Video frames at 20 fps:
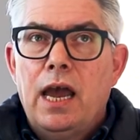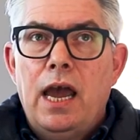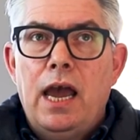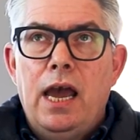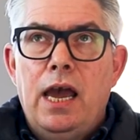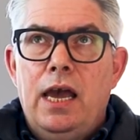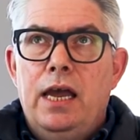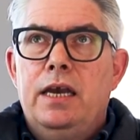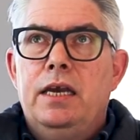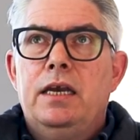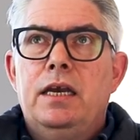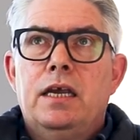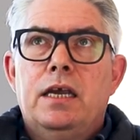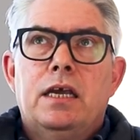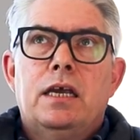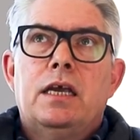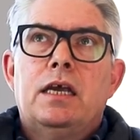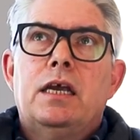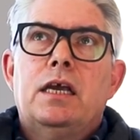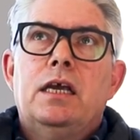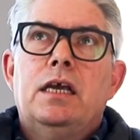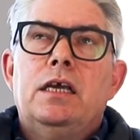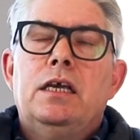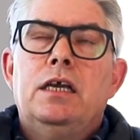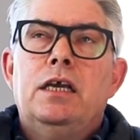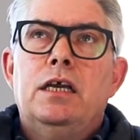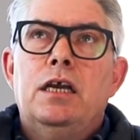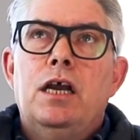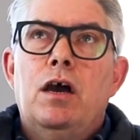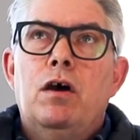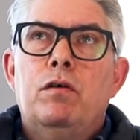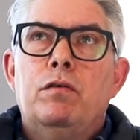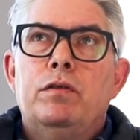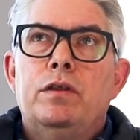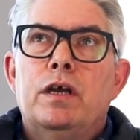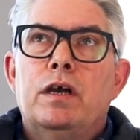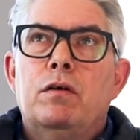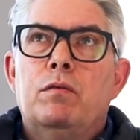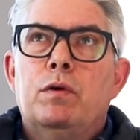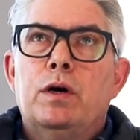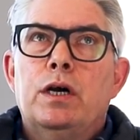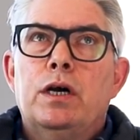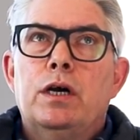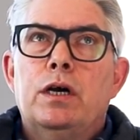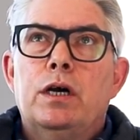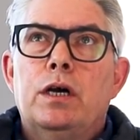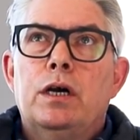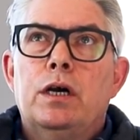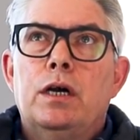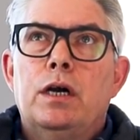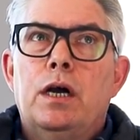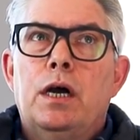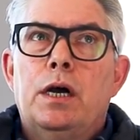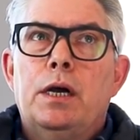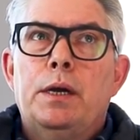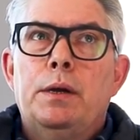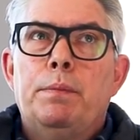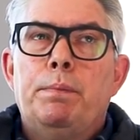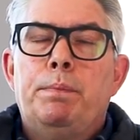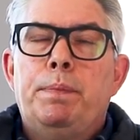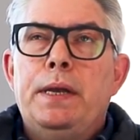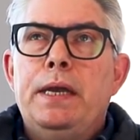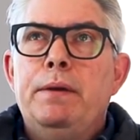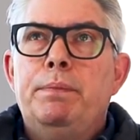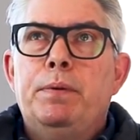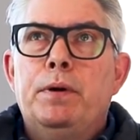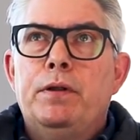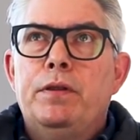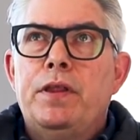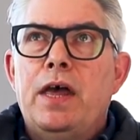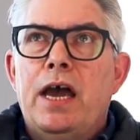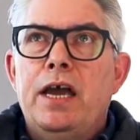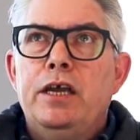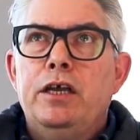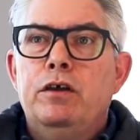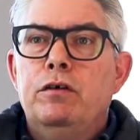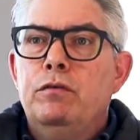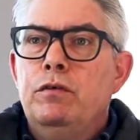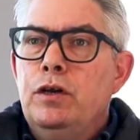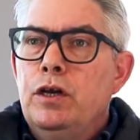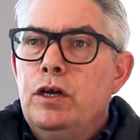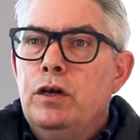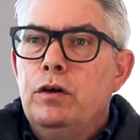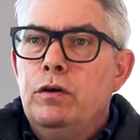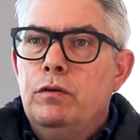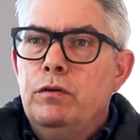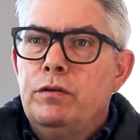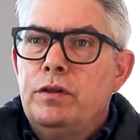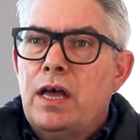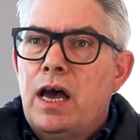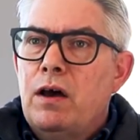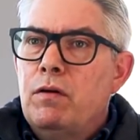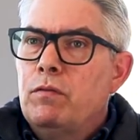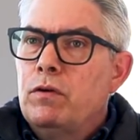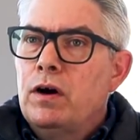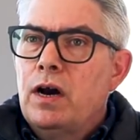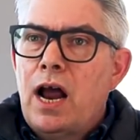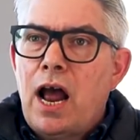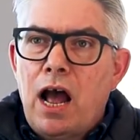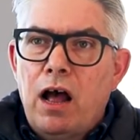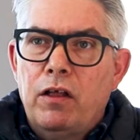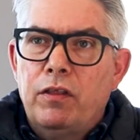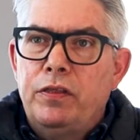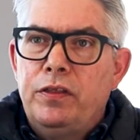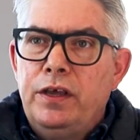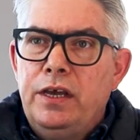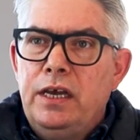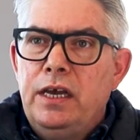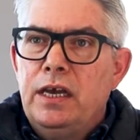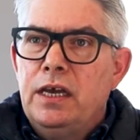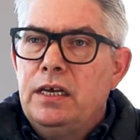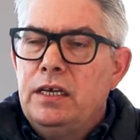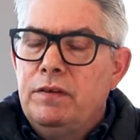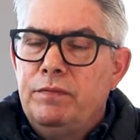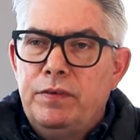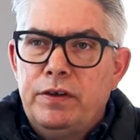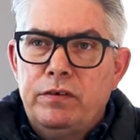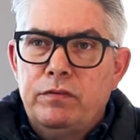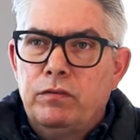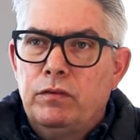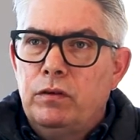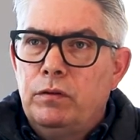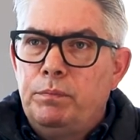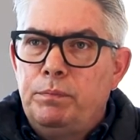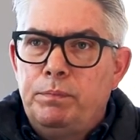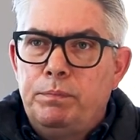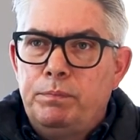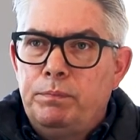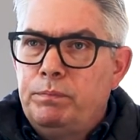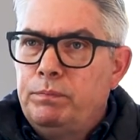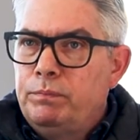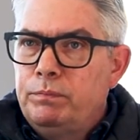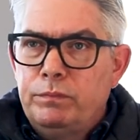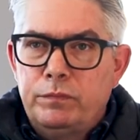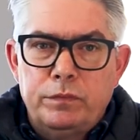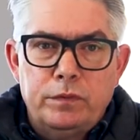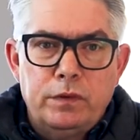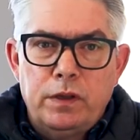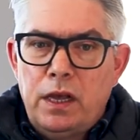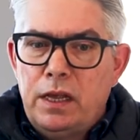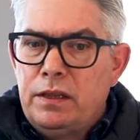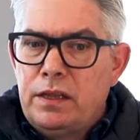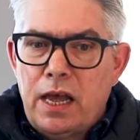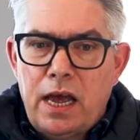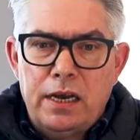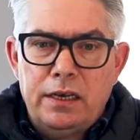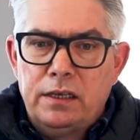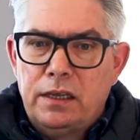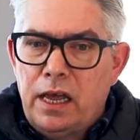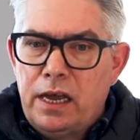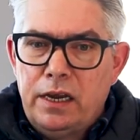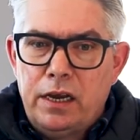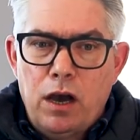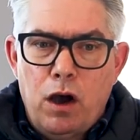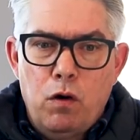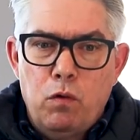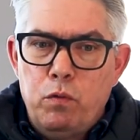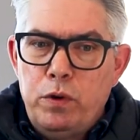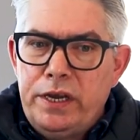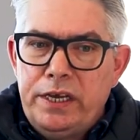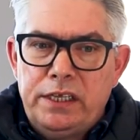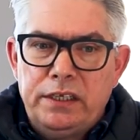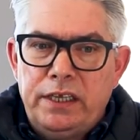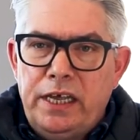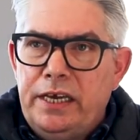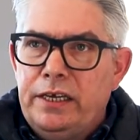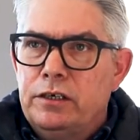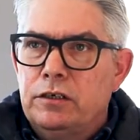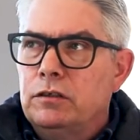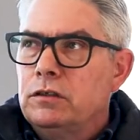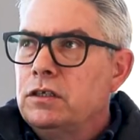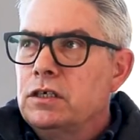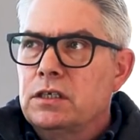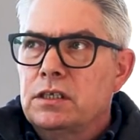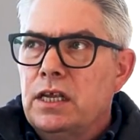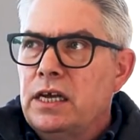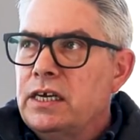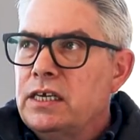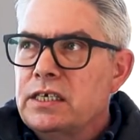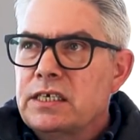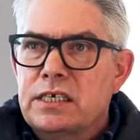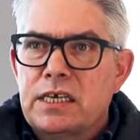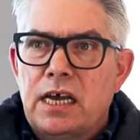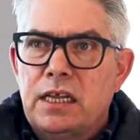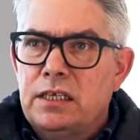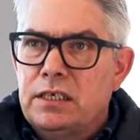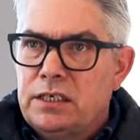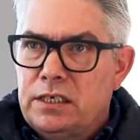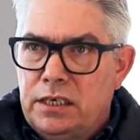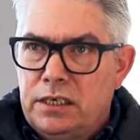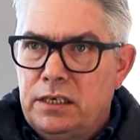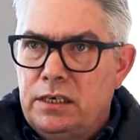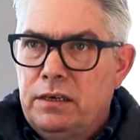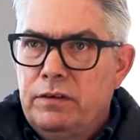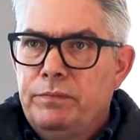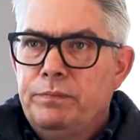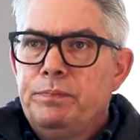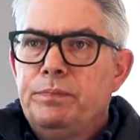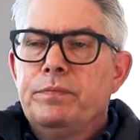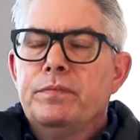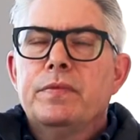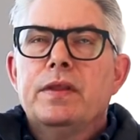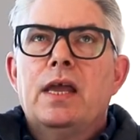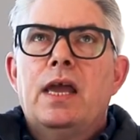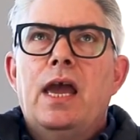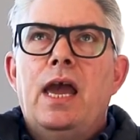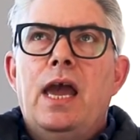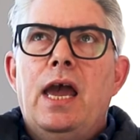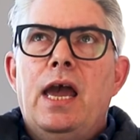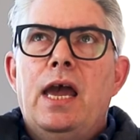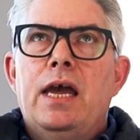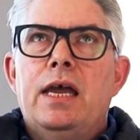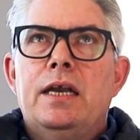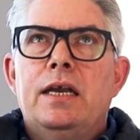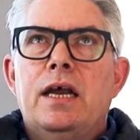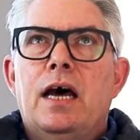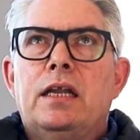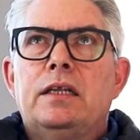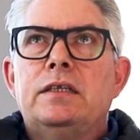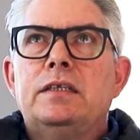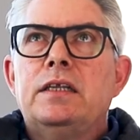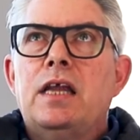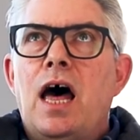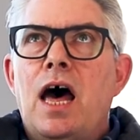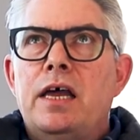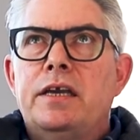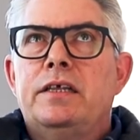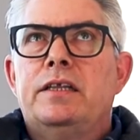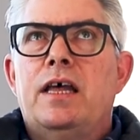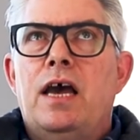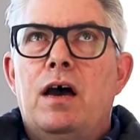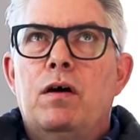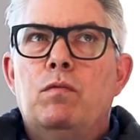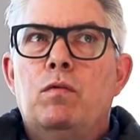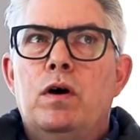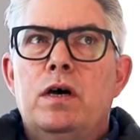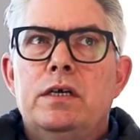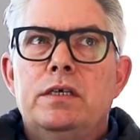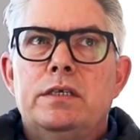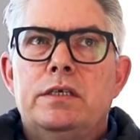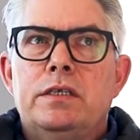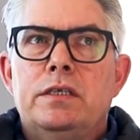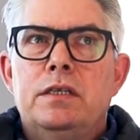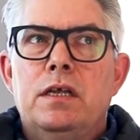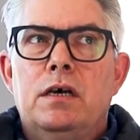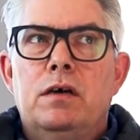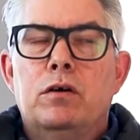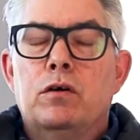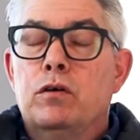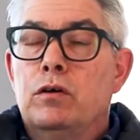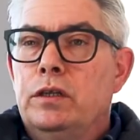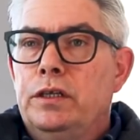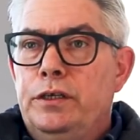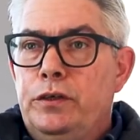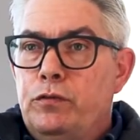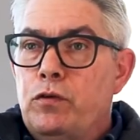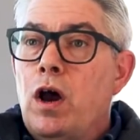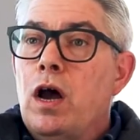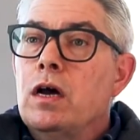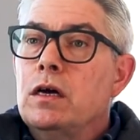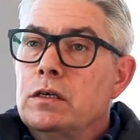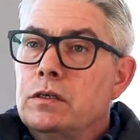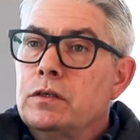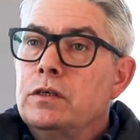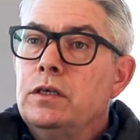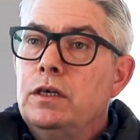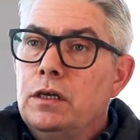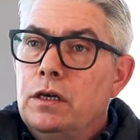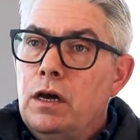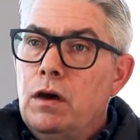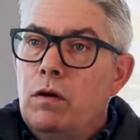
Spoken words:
And, you know, there were people that you knew that were healthy individual and then like a week later looked like a skeleton. And a lot of that was the early drugs, you